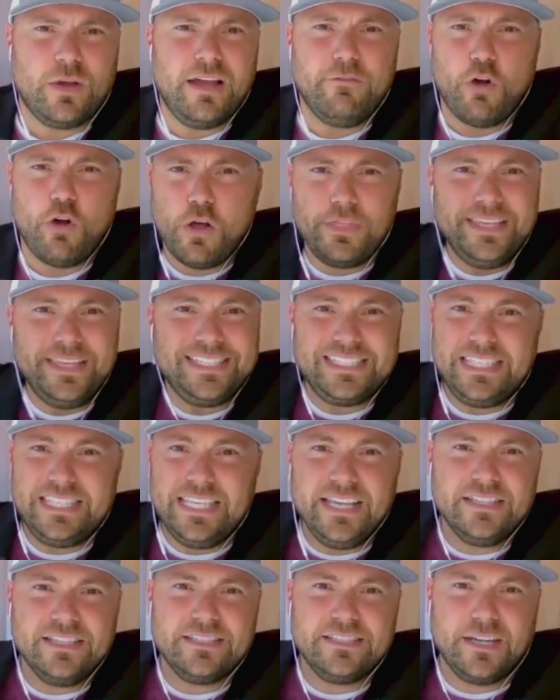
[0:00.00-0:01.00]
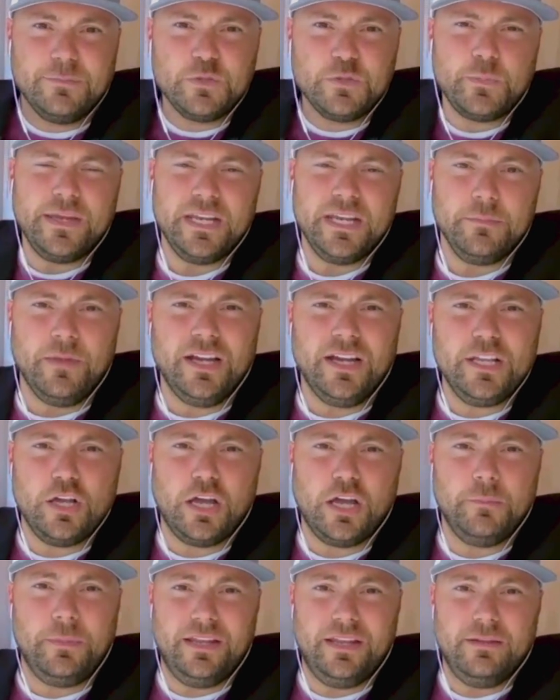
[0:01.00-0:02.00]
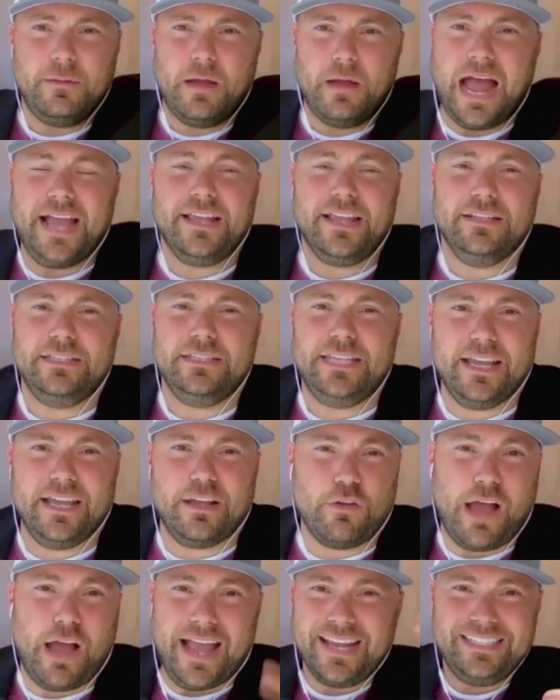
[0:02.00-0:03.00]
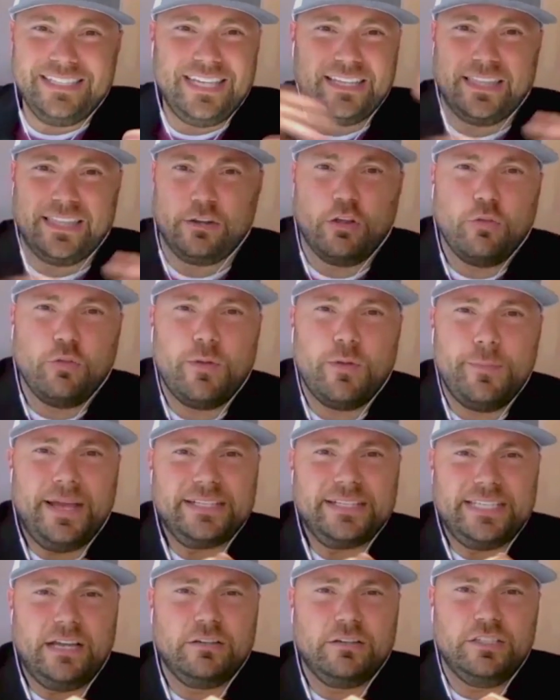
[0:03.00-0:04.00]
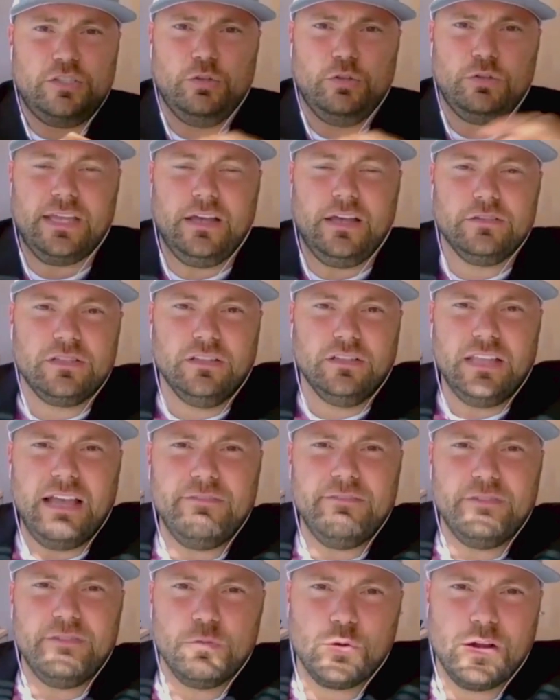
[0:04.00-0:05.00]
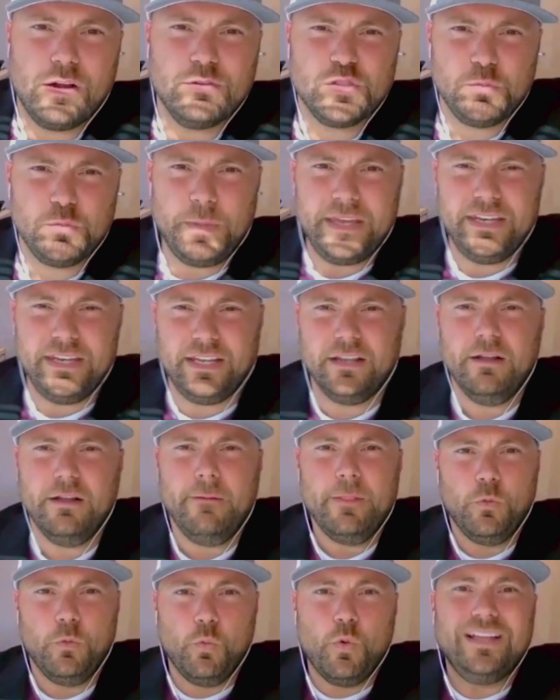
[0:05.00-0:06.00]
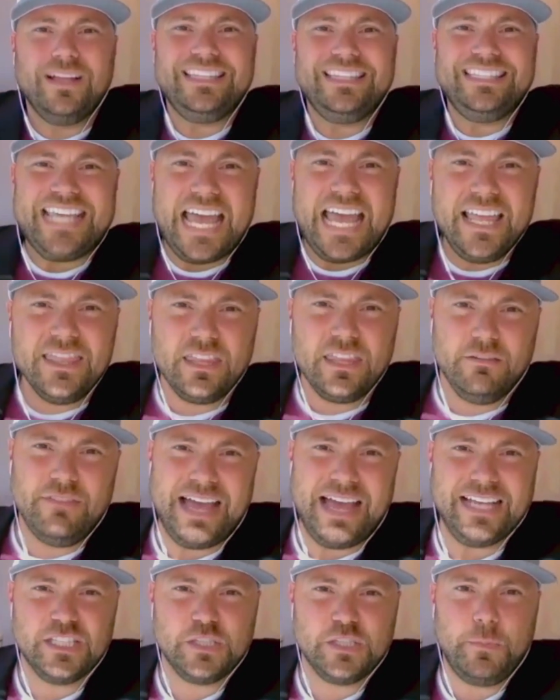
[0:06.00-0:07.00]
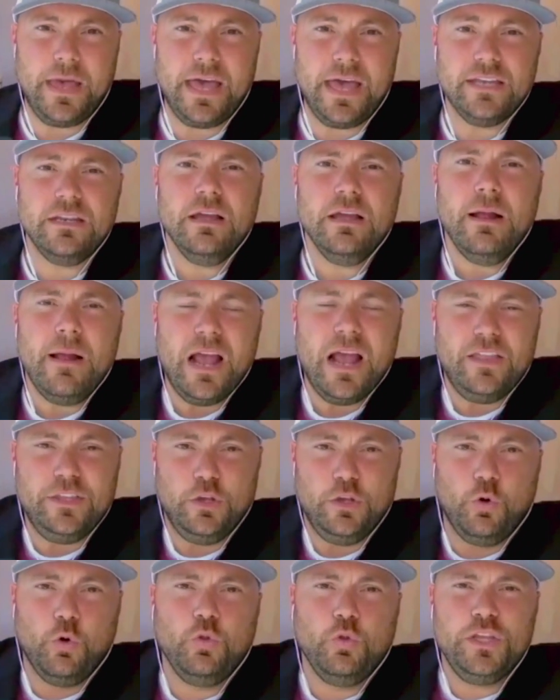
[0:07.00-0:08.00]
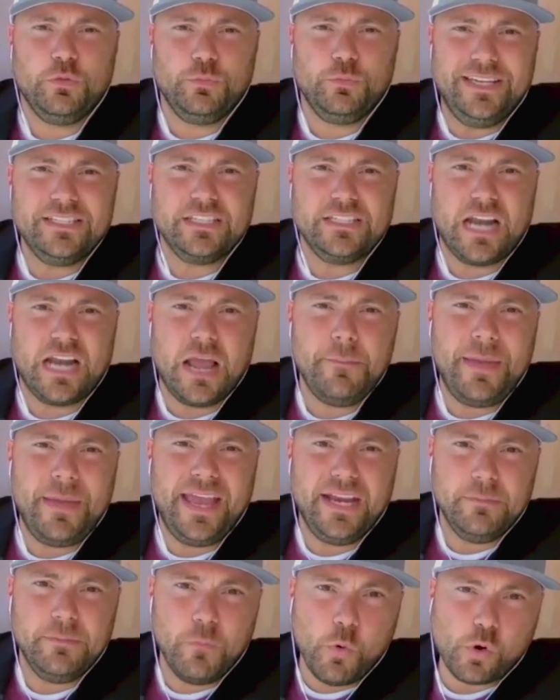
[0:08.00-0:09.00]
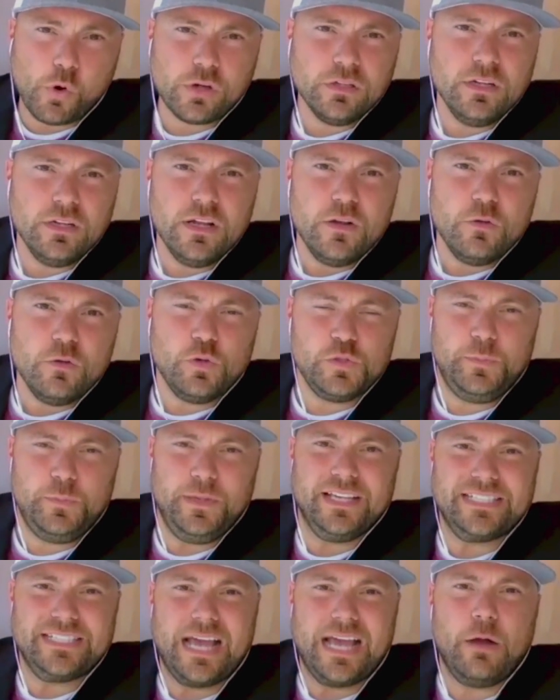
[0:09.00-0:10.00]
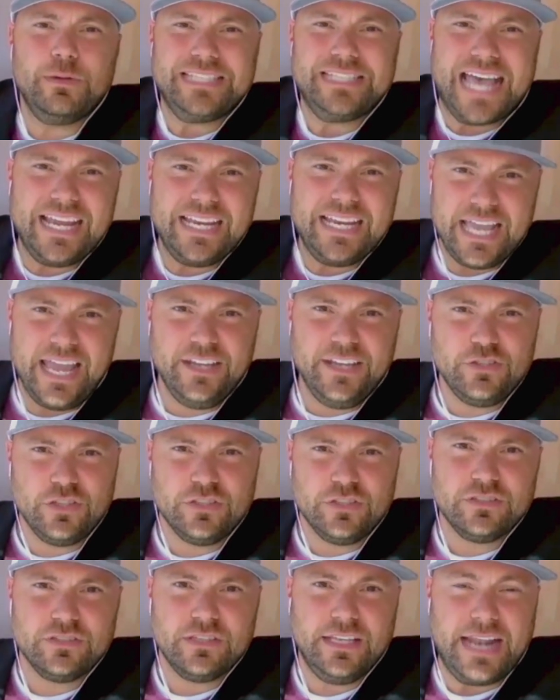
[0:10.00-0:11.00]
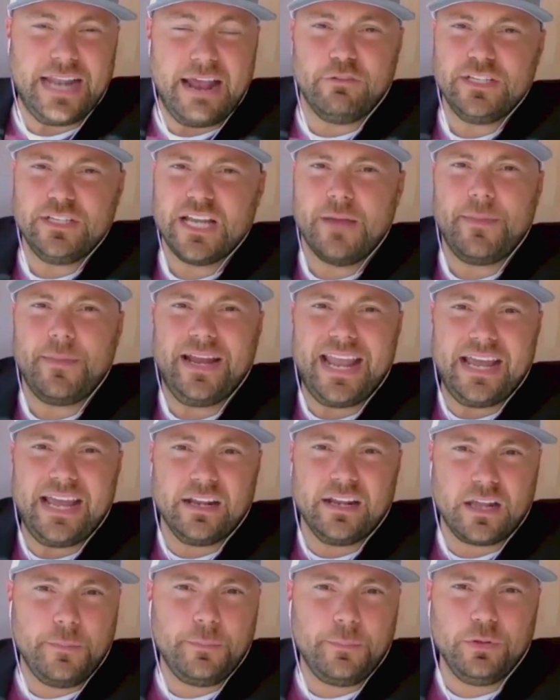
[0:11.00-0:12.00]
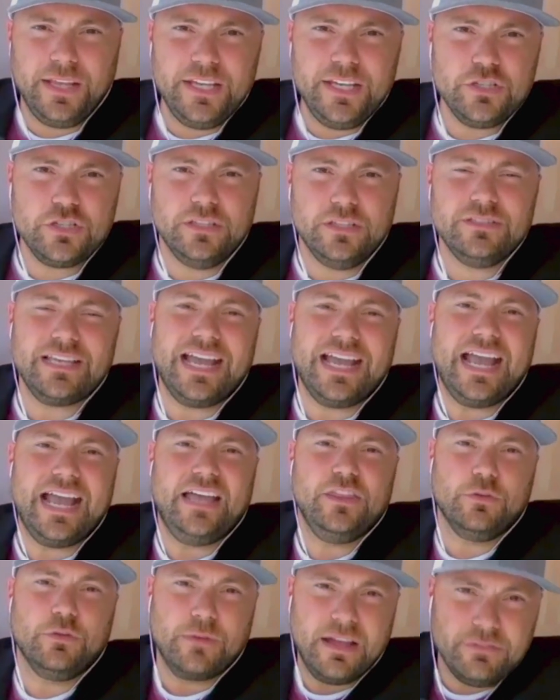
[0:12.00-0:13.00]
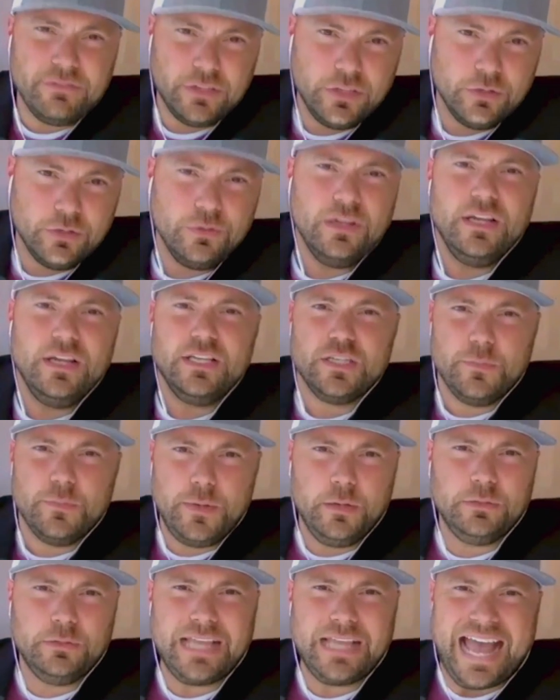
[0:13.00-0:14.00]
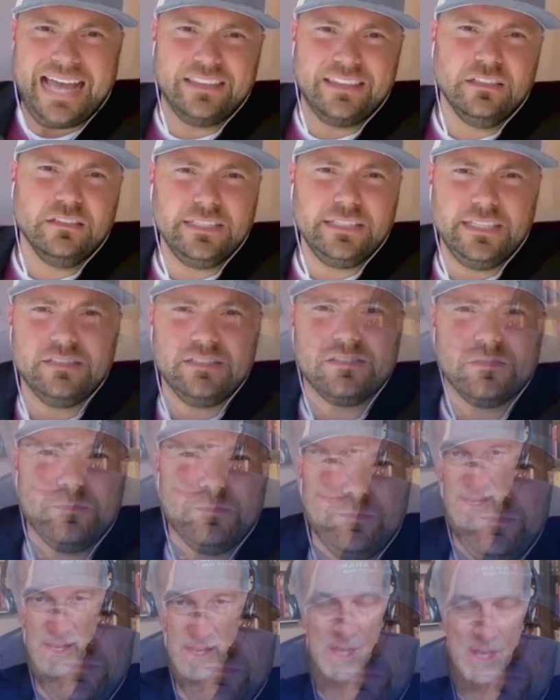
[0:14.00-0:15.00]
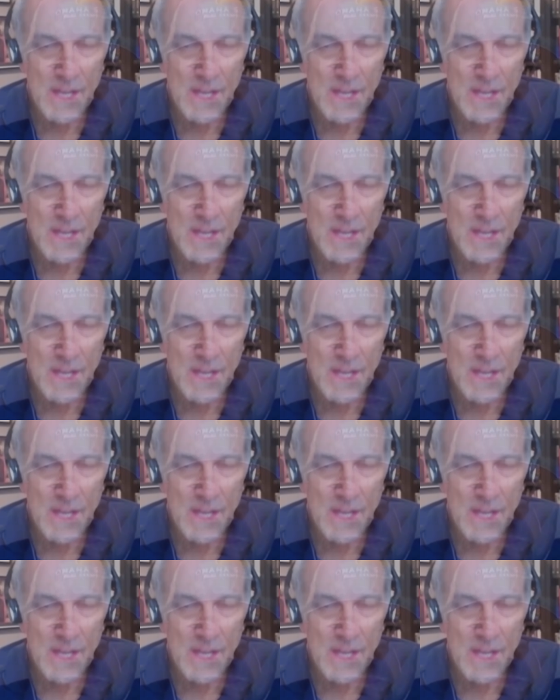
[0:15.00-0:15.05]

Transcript: So I have all these things that I'm spending money on, but I can take that all the way back down to 2011 where I was spending 1/10 of that spend. And the only reason I paid more was because I was adding agents. And every time I'd add a couple agents, I had the revenue to be able to add the leads.